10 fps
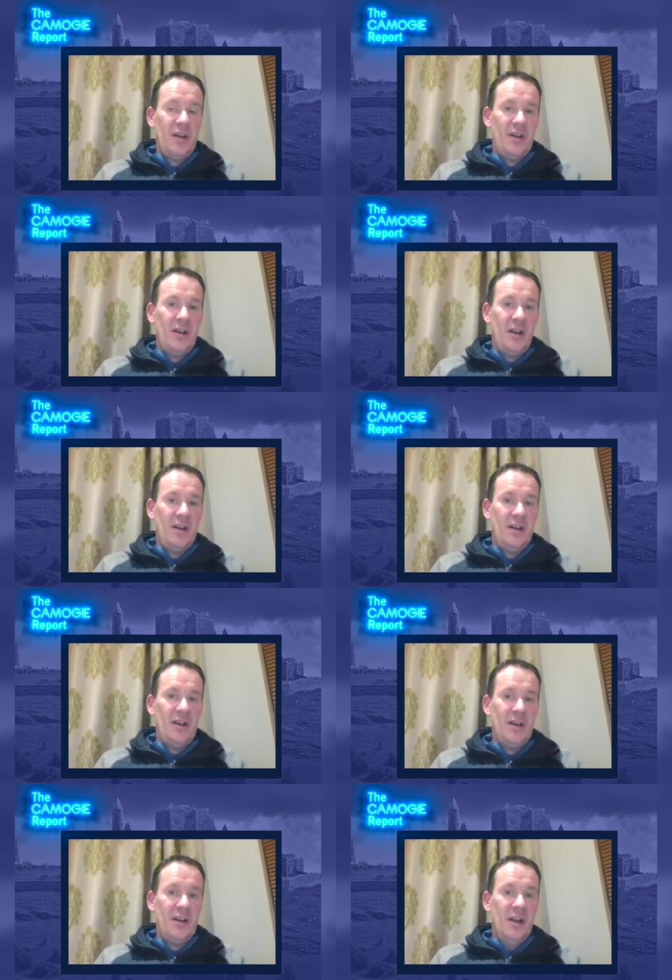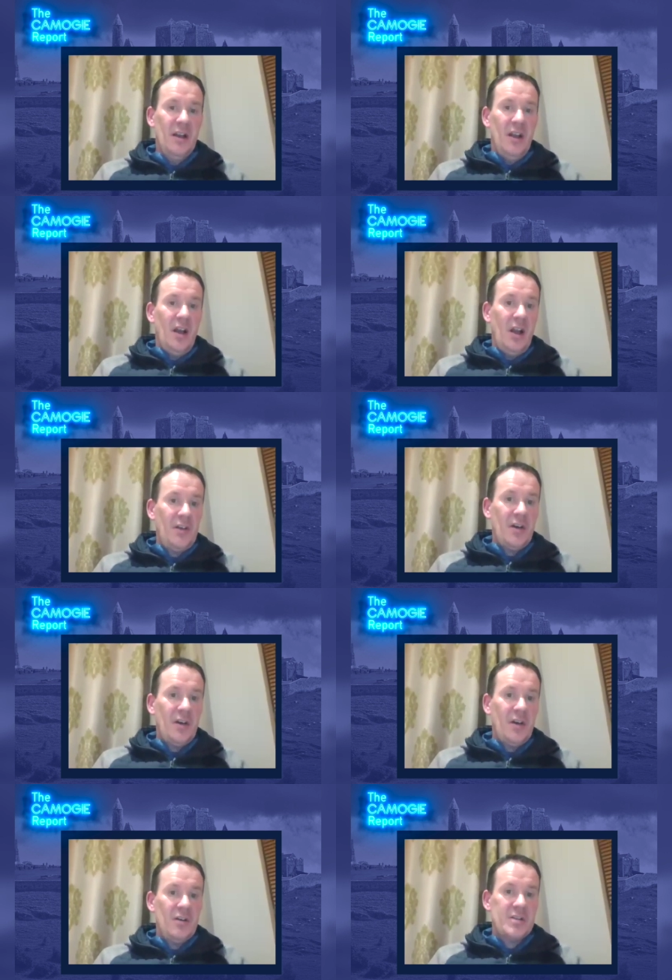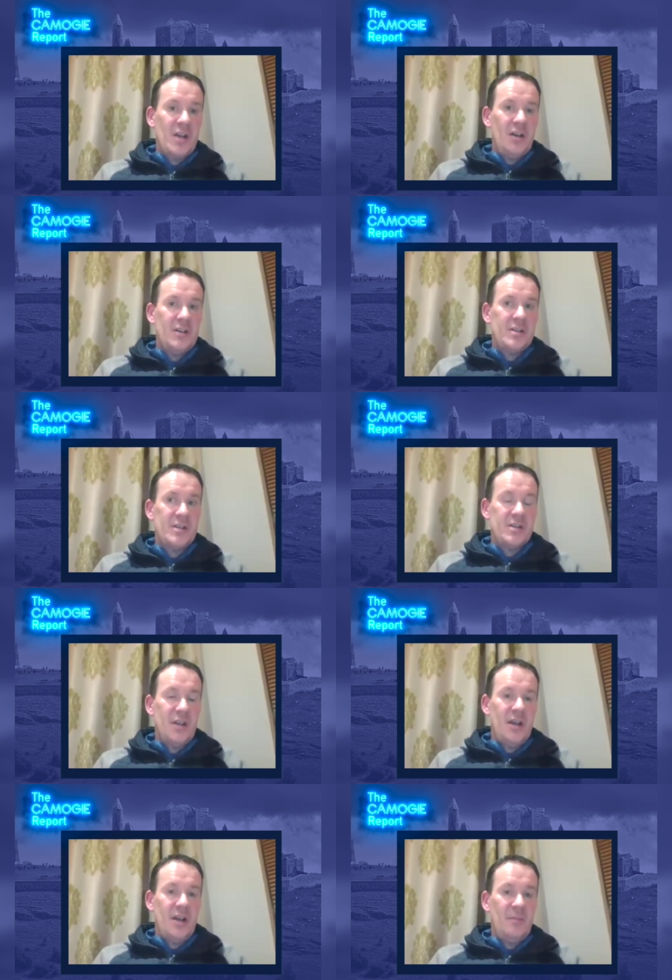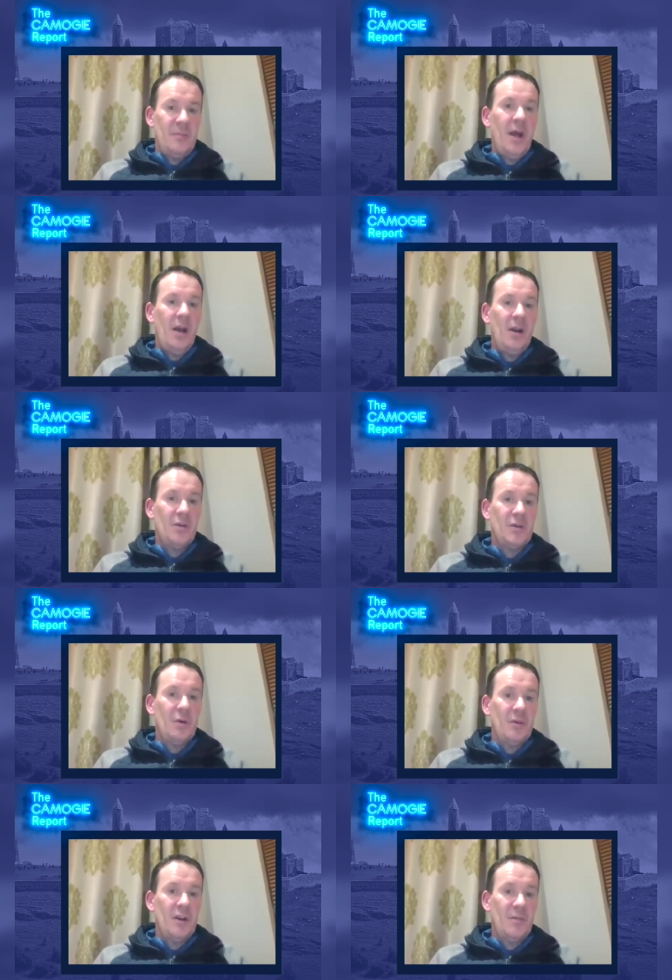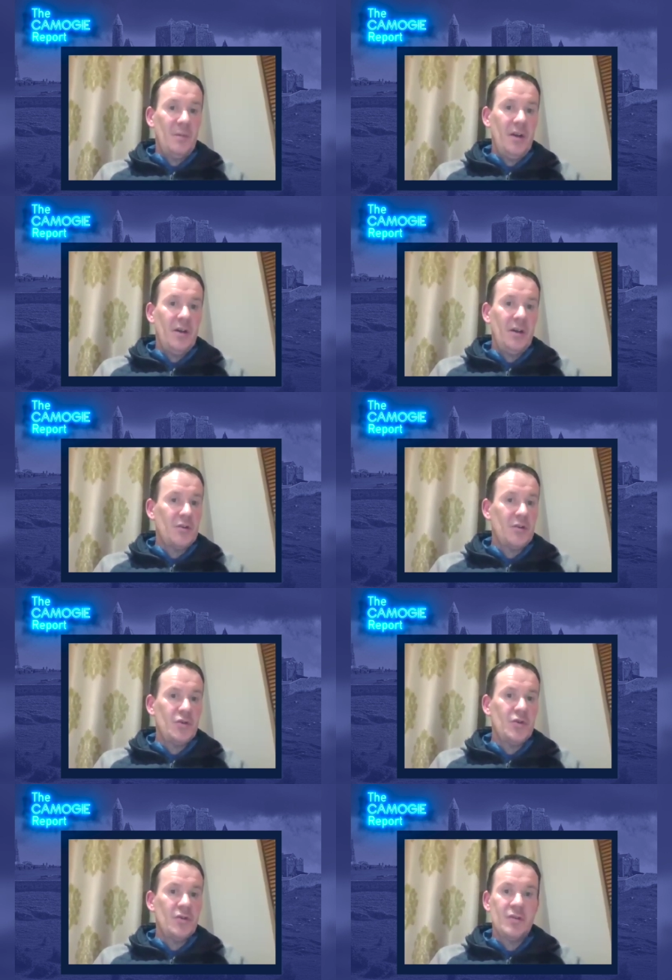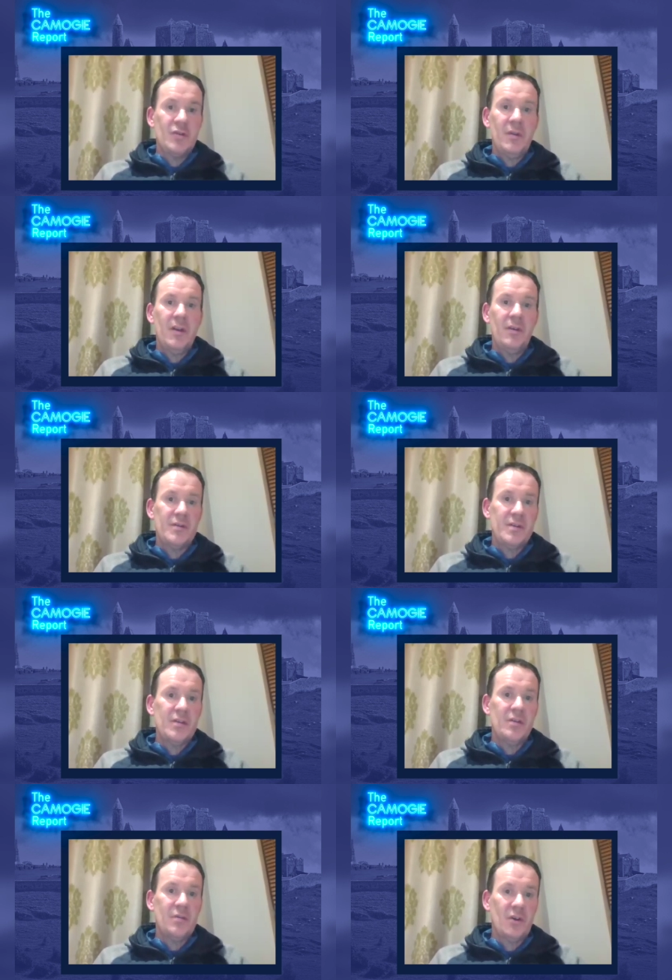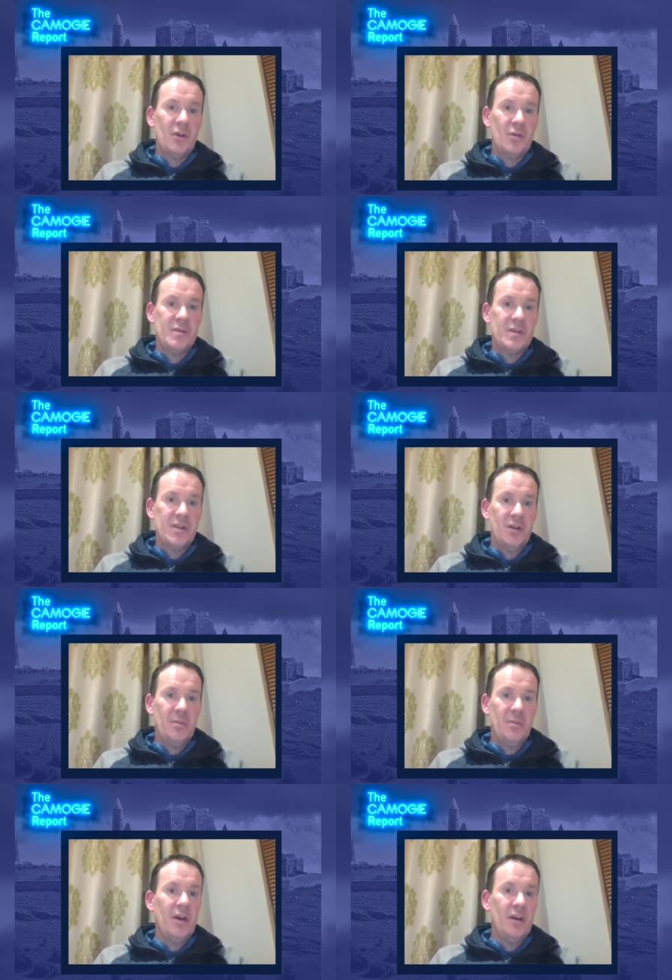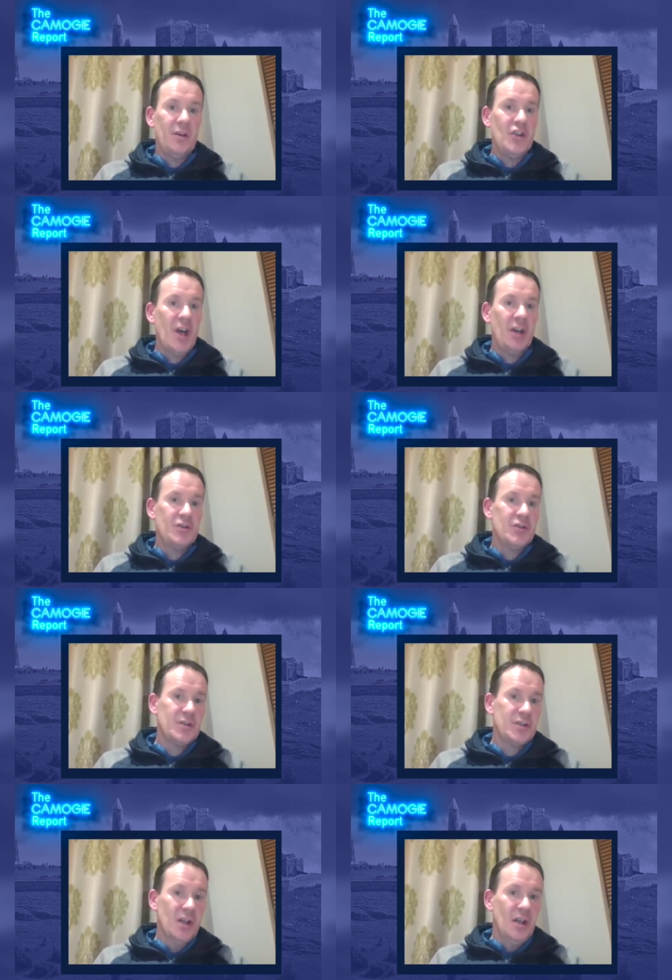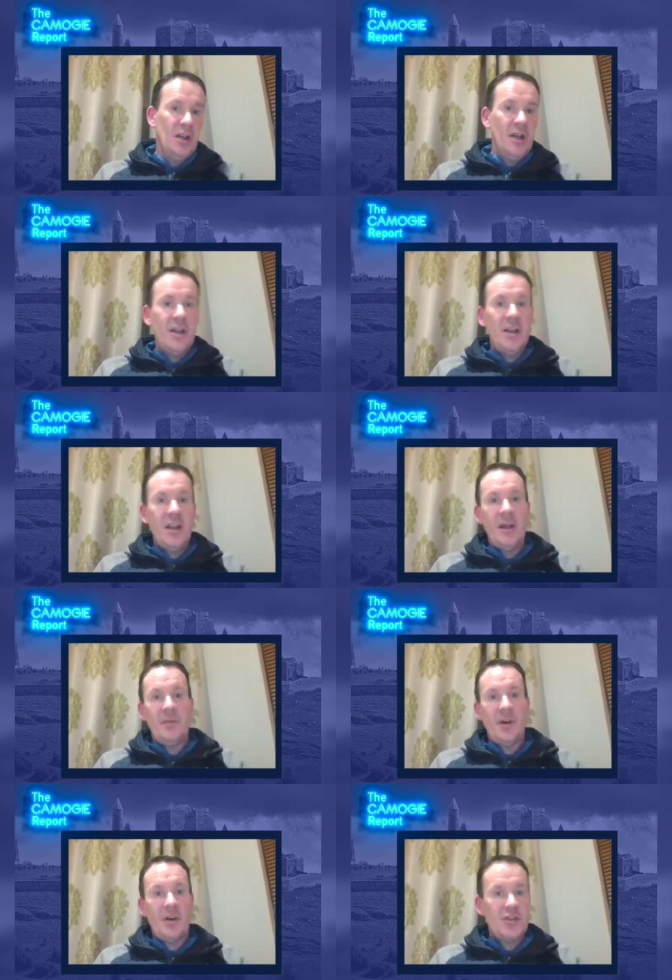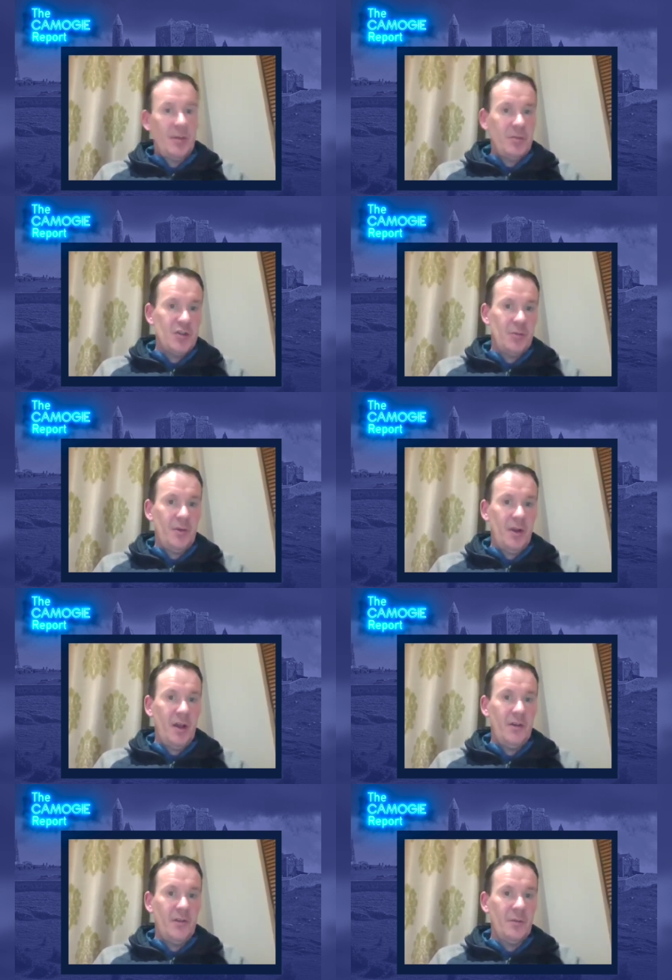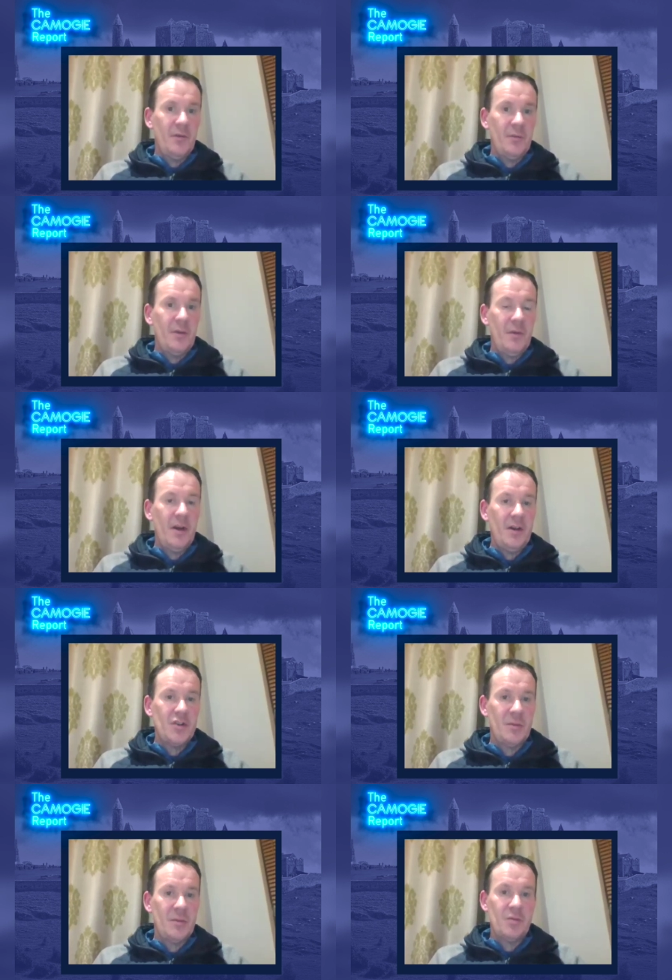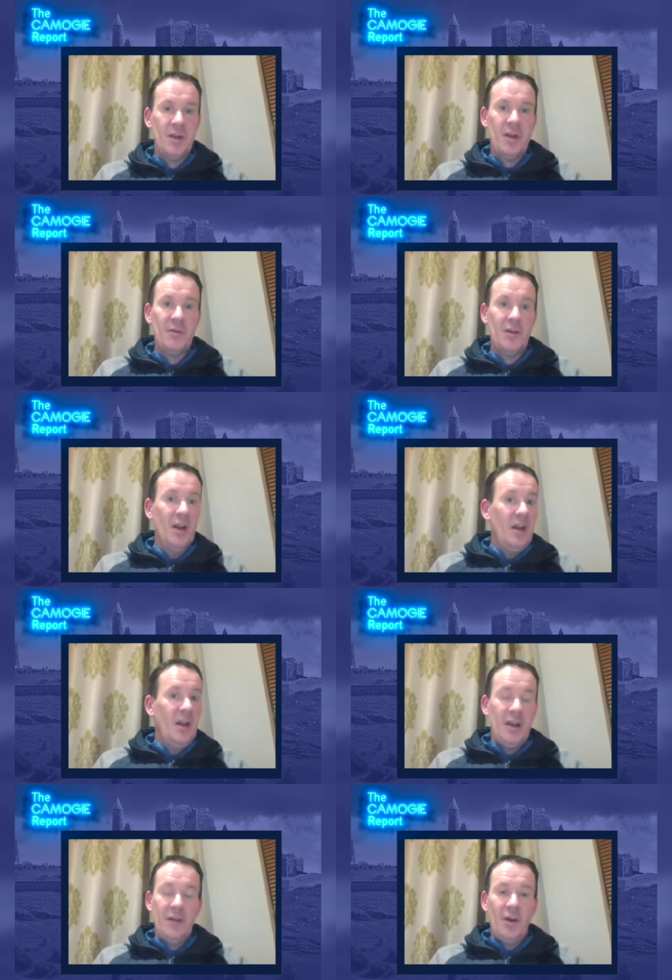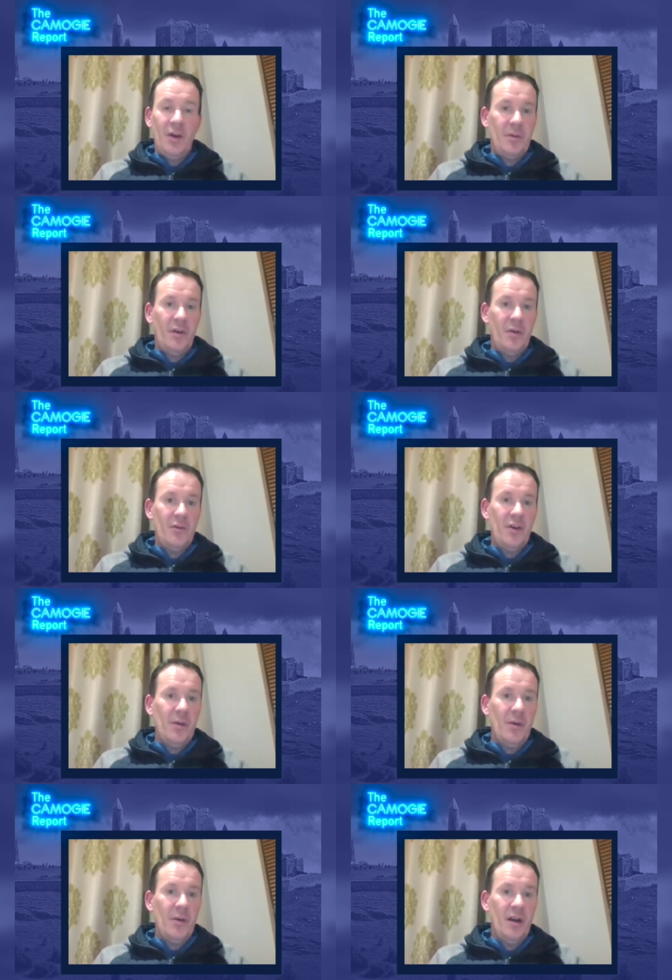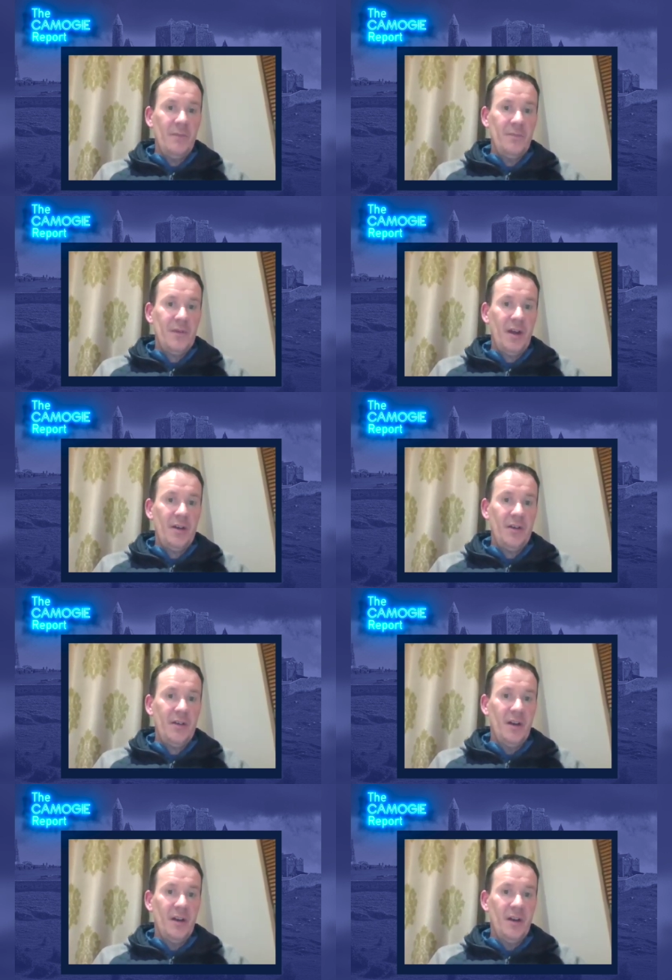and like a lot of the girls on this um, panel now at the moment have played either junior, intermediate, or senior with their clubs this year, be it in challenges league games or championship. And some of them have played in championship games and they've all performed really well. And yeah.